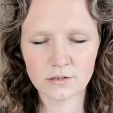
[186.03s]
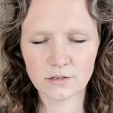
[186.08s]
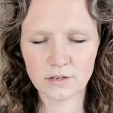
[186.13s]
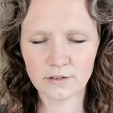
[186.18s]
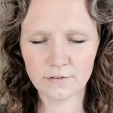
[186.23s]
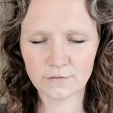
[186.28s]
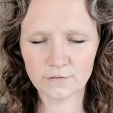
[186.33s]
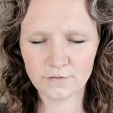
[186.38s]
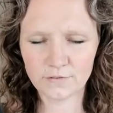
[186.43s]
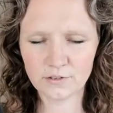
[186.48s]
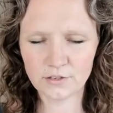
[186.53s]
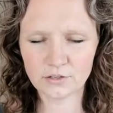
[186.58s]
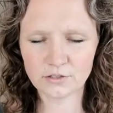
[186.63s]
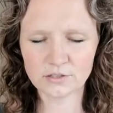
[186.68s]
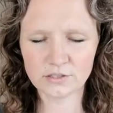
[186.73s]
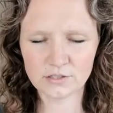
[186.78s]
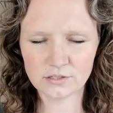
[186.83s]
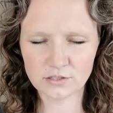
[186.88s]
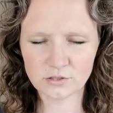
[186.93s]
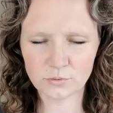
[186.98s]
It
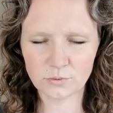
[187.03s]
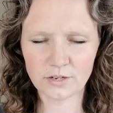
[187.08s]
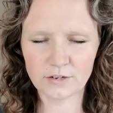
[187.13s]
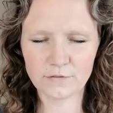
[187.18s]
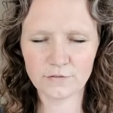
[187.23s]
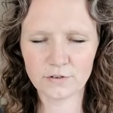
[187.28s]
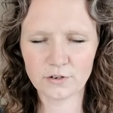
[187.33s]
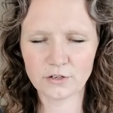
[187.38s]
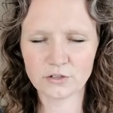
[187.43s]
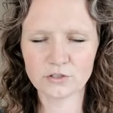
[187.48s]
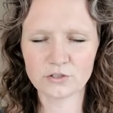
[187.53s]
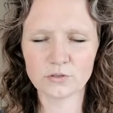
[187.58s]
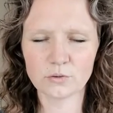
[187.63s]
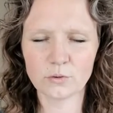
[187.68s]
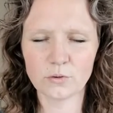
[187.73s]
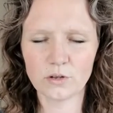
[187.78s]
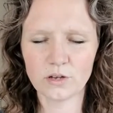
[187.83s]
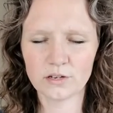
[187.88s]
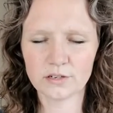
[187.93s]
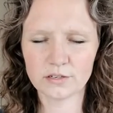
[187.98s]
feels this way for your
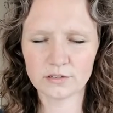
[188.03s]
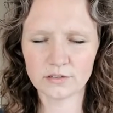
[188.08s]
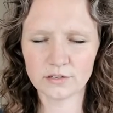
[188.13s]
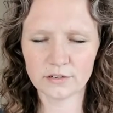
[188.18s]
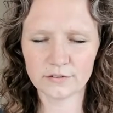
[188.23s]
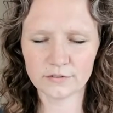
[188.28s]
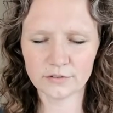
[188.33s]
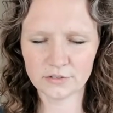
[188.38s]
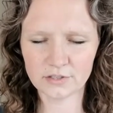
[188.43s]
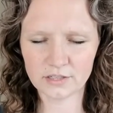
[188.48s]
soul on a level